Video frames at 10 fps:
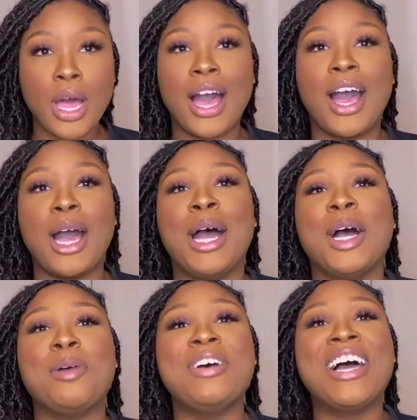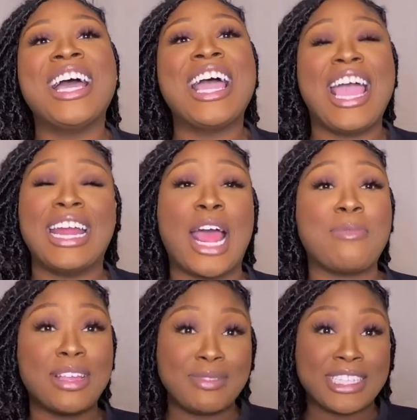And that
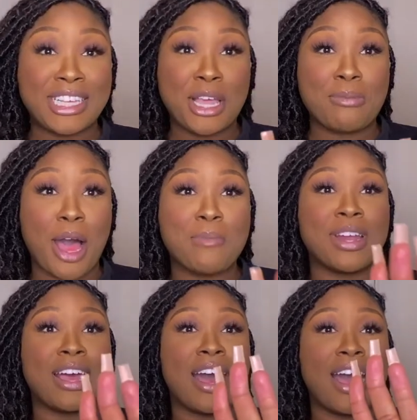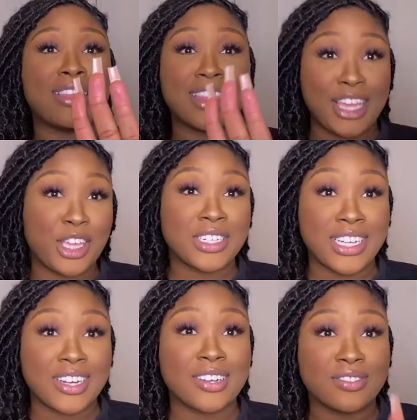may be TMI, but I think you're
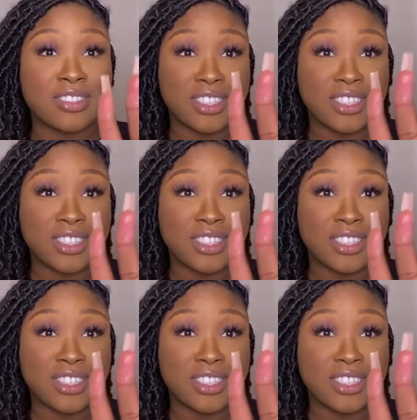here